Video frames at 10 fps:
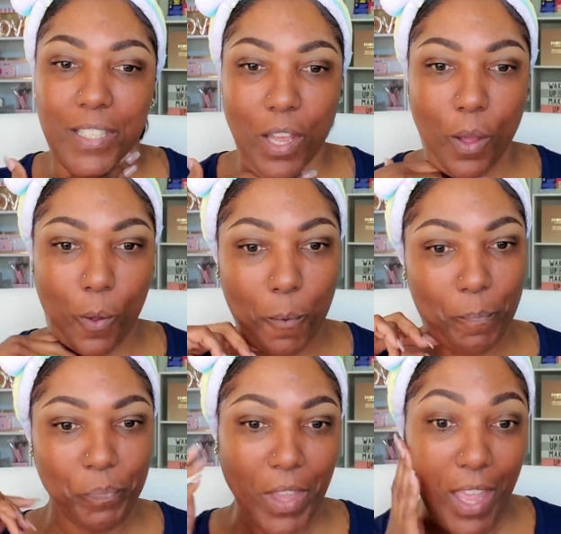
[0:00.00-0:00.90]
so
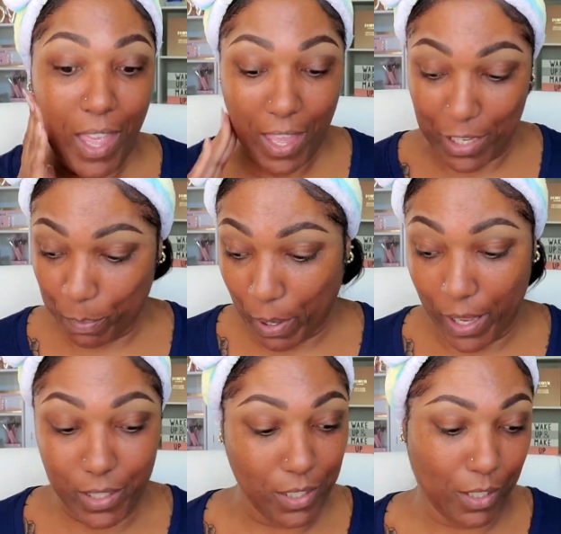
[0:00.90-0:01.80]
it's
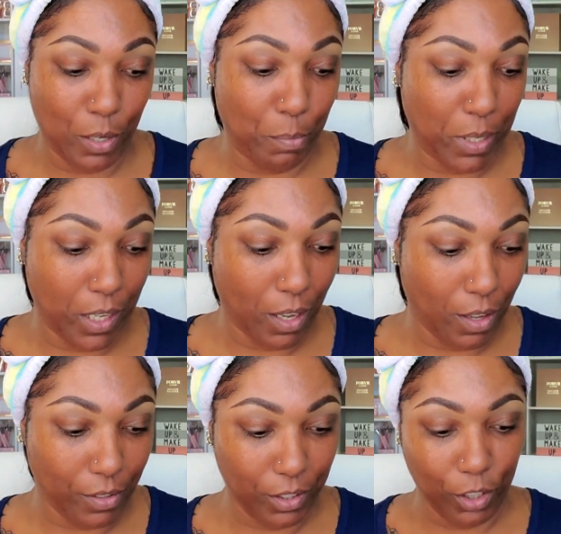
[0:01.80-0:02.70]
probably just going to be
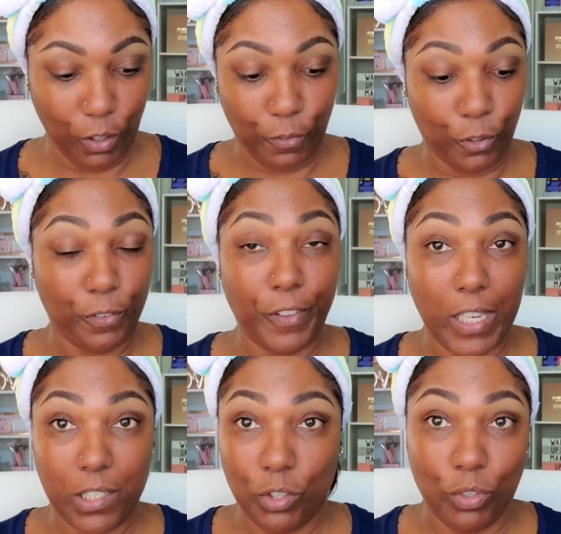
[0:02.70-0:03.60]
called, you know, full
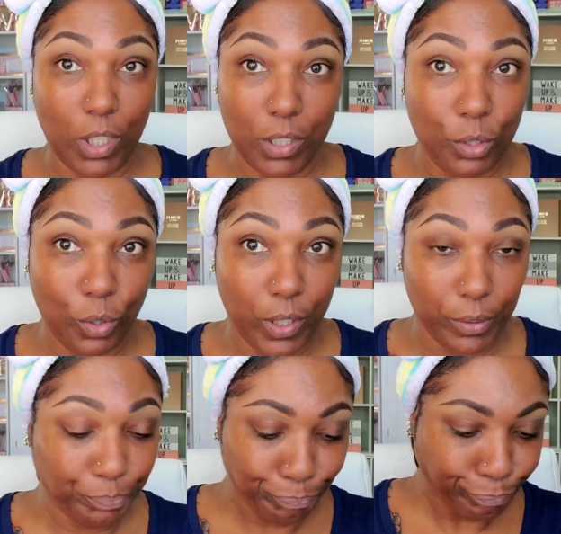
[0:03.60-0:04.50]
face
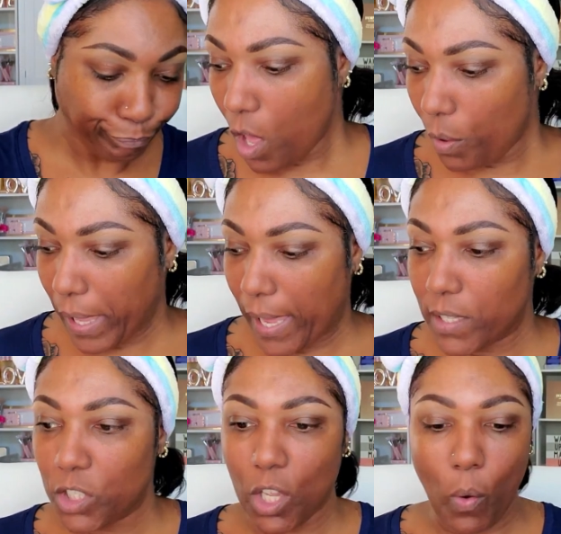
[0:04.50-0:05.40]
drugstore.
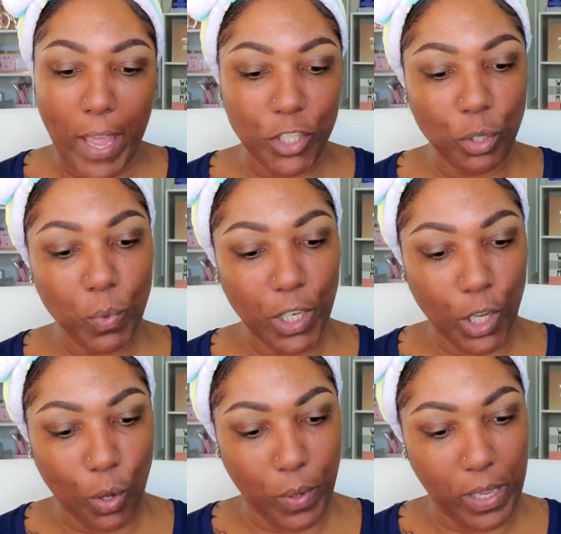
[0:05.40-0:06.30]
Okay, so I do want to
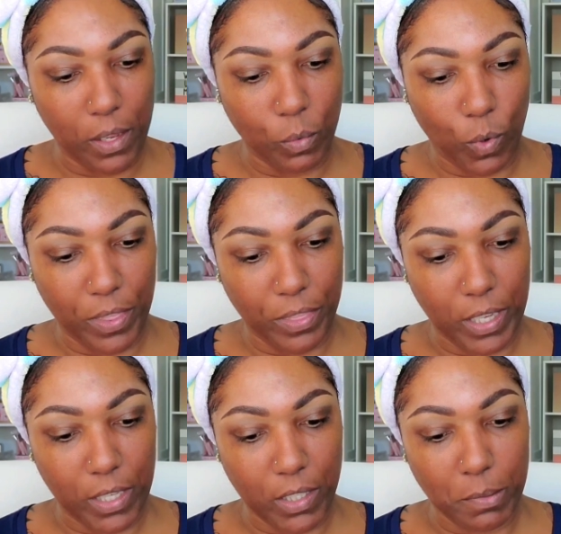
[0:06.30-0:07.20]
go in with
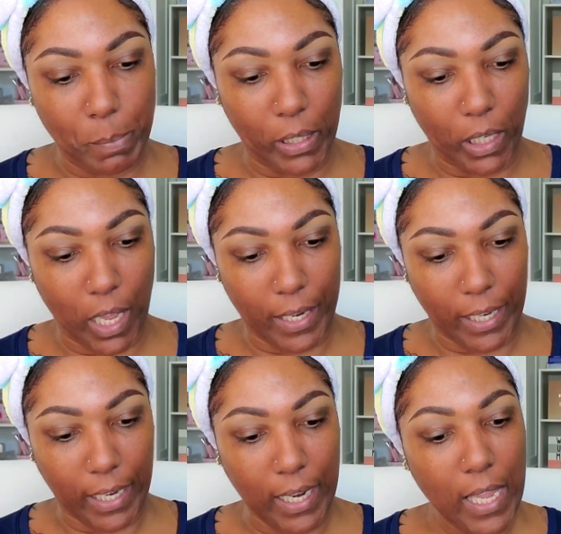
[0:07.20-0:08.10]
this
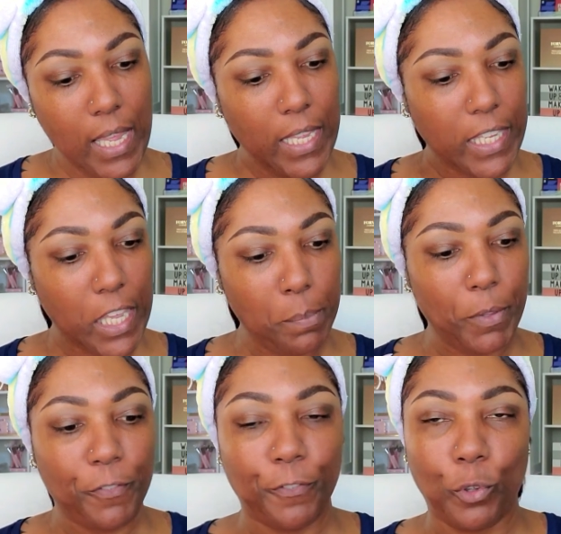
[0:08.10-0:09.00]
Milani Keep
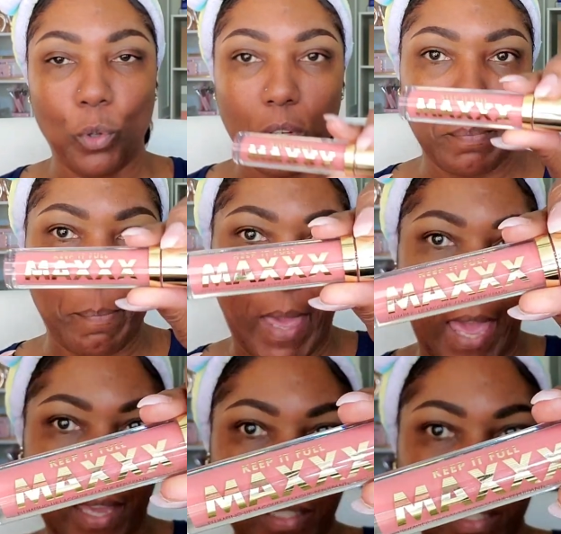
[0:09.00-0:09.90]
It Full
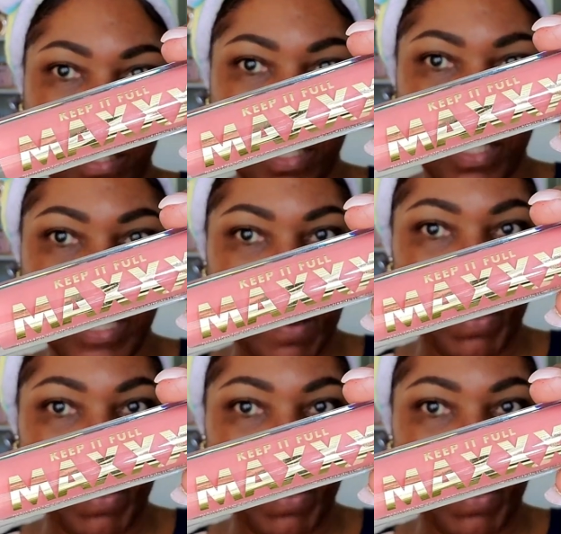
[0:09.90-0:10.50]
Max. This is